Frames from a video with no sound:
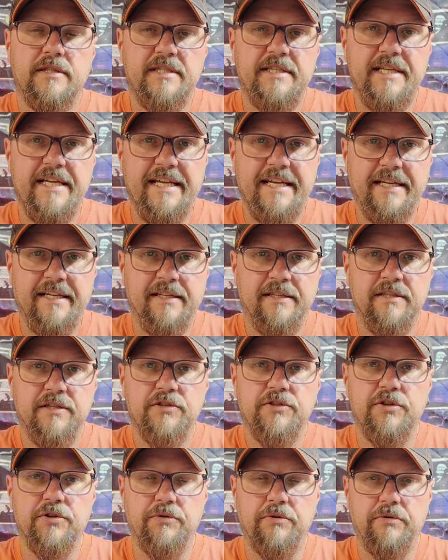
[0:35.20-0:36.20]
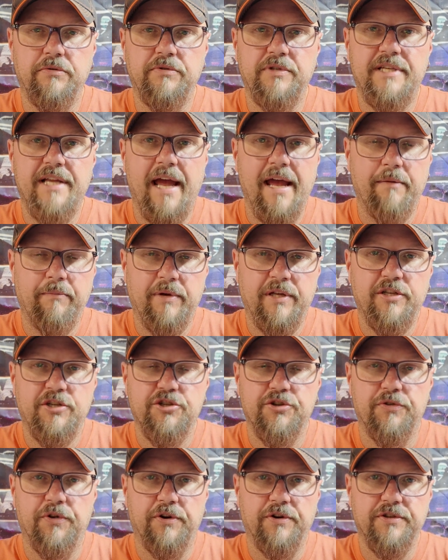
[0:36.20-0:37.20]
tend to
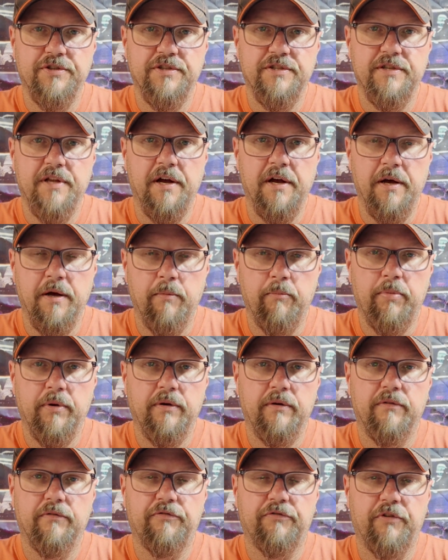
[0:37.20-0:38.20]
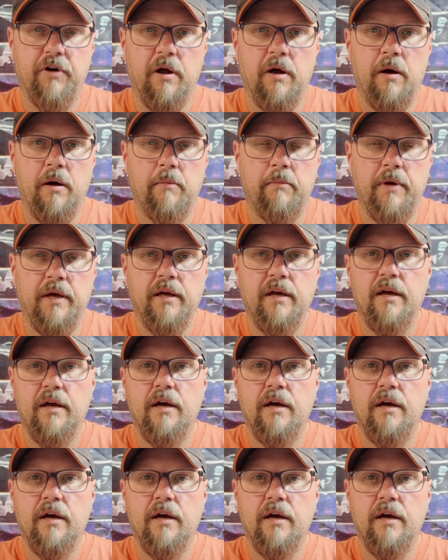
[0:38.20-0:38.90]
damage their stump from